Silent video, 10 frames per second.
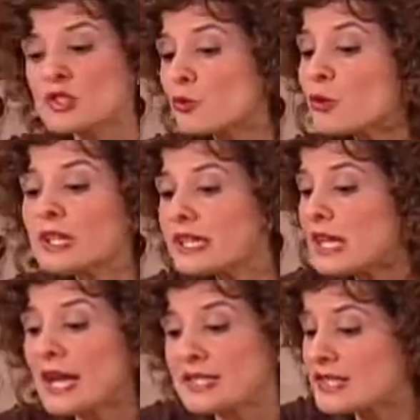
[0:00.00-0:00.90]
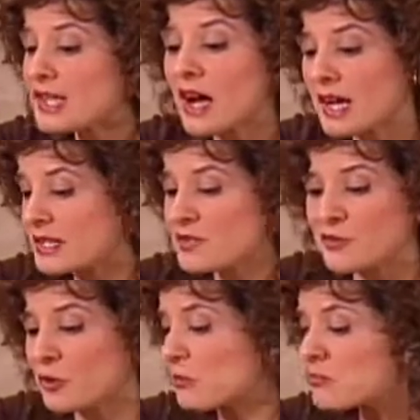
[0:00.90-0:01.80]
is a really nice size
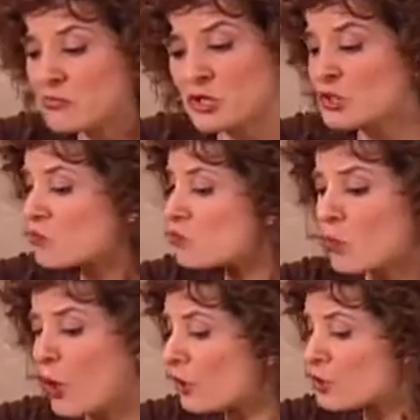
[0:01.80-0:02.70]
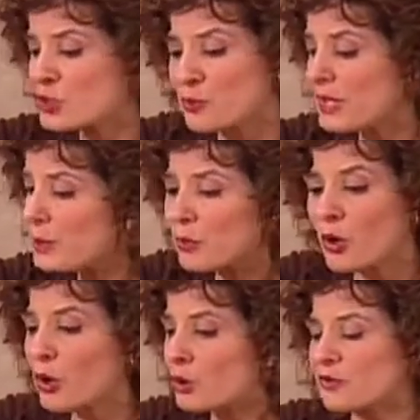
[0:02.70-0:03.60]
for just 1 or 2
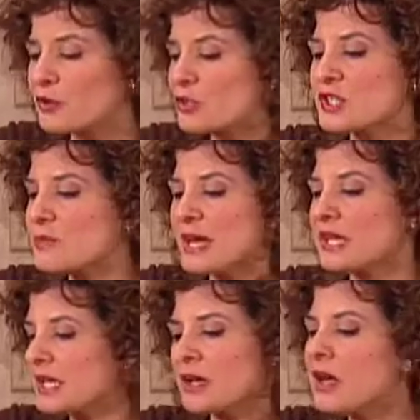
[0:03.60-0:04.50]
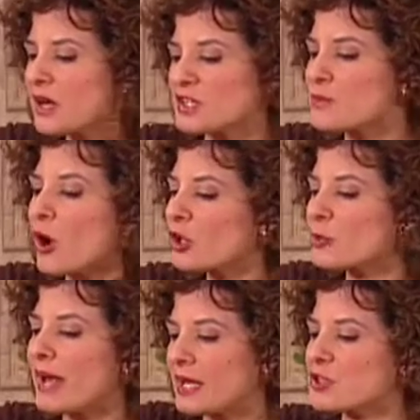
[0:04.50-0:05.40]
people, or if you're just making a smaller
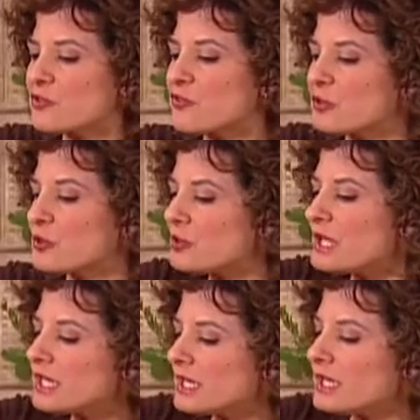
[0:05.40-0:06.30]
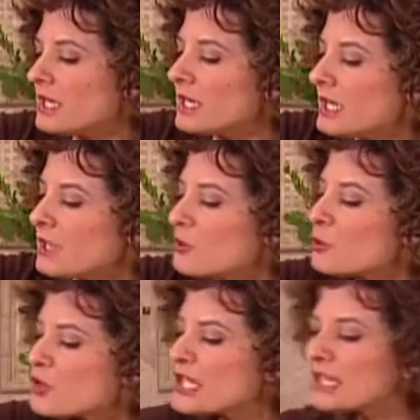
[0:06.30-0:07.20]
batch of food. If you
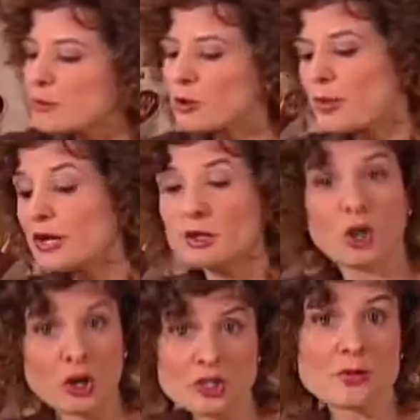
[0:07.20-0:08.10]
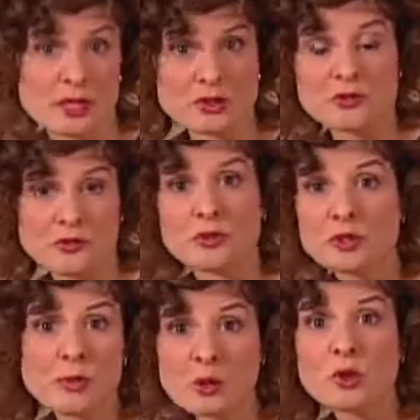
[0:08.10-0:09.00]
routinely prepare large amounts of food, you
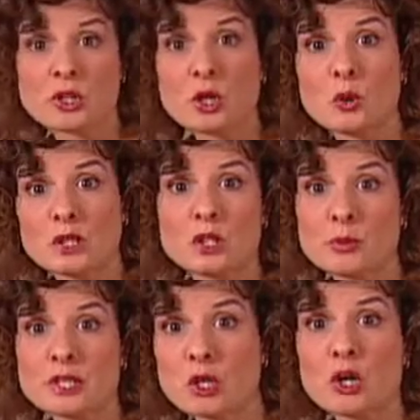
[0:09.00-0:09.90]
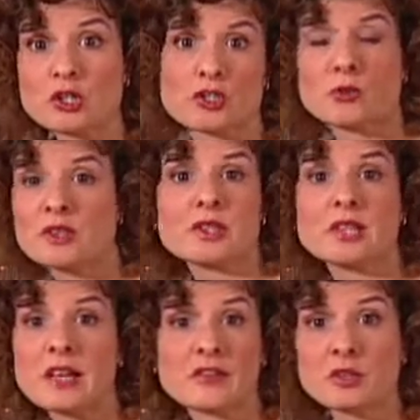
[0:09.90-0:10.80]
might want to go a little bit larger with an
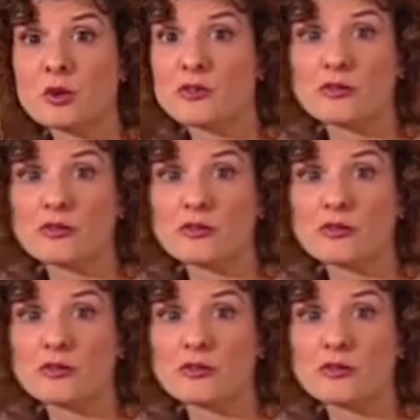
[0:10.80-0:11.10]
11 or a